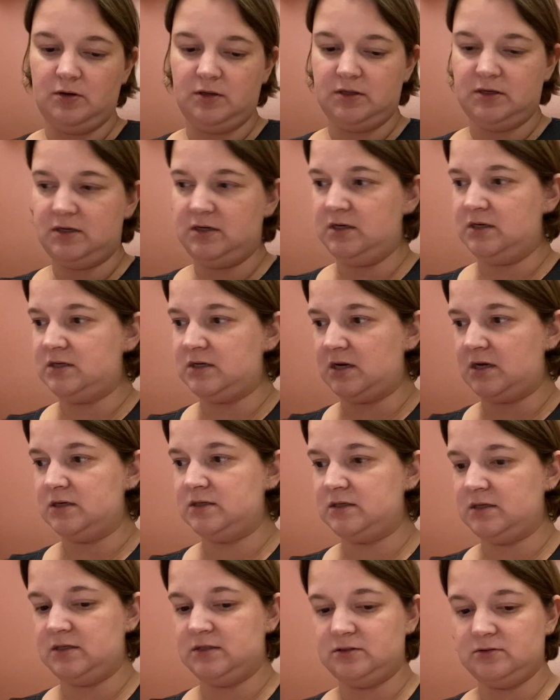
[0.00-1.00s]
of the D-stash
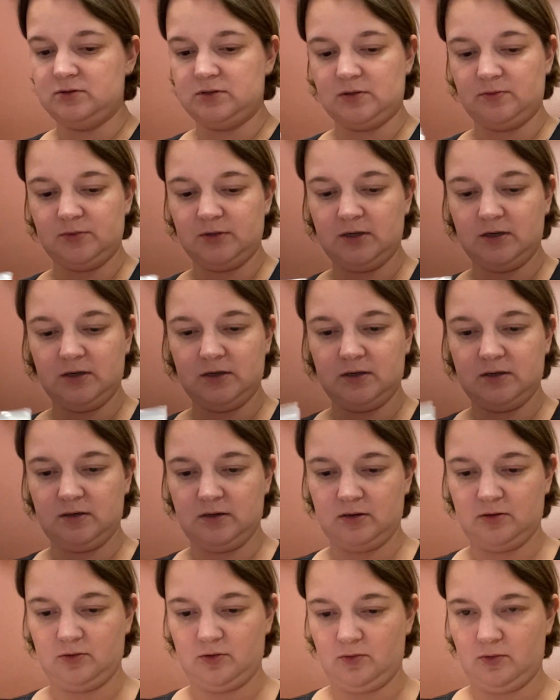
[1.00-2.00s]
sites or something.
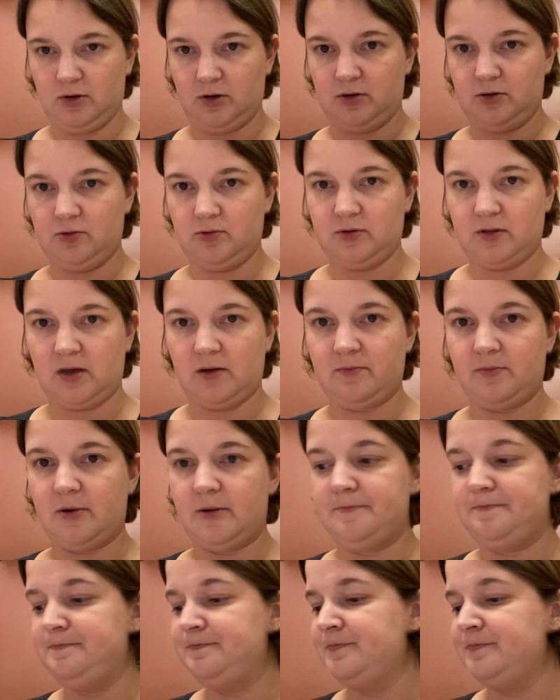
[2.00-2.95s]
Don't know what I'll do with that, but